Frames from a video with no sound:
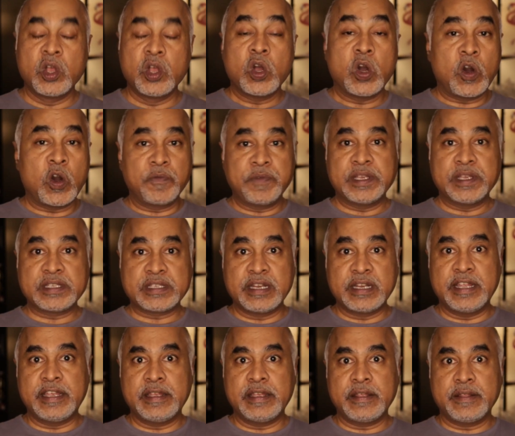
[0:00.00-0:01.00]

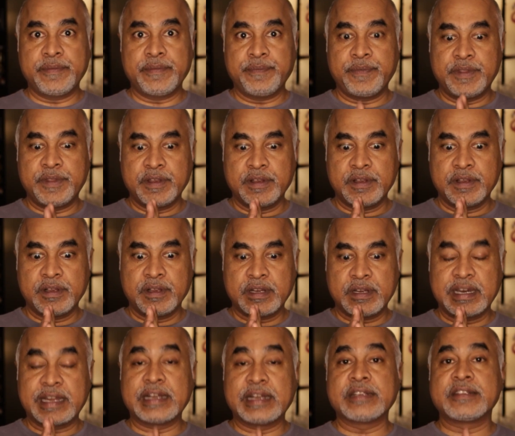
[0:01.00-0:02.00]
Obviously, the
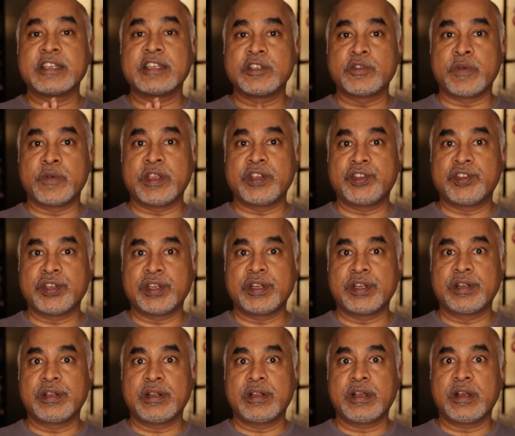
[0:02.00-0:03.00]
current
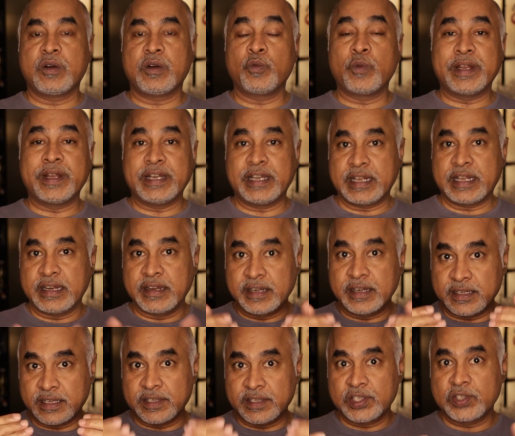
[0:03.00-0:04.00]
situation, when it
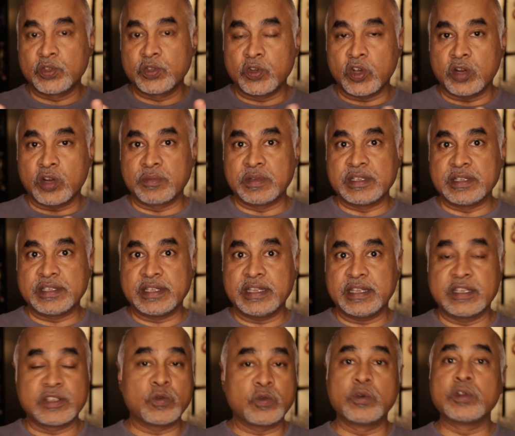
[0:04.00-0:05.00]
returns to normalcy, the
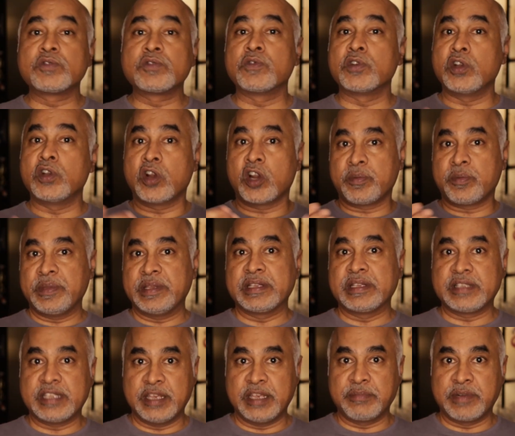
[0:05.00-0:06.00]
schools would not be the
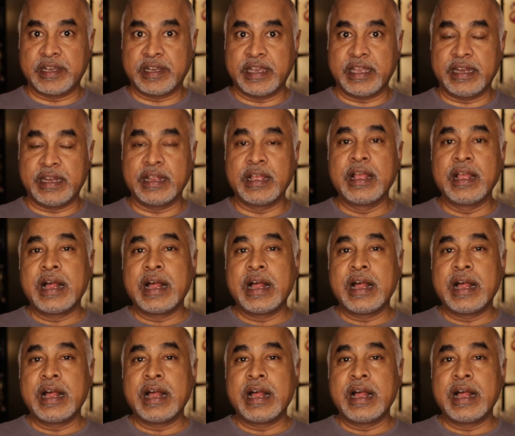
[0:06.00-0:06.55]
same again.